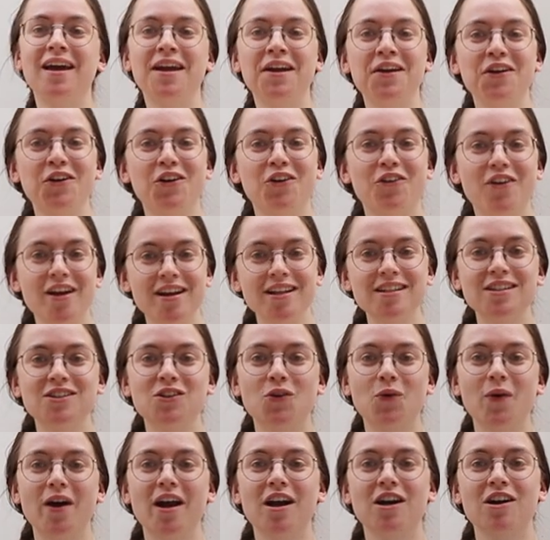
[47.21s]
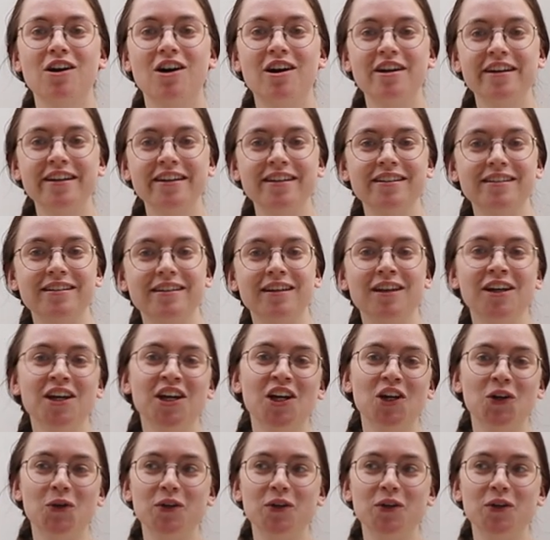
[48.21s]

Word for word: a Granny Square cardigan,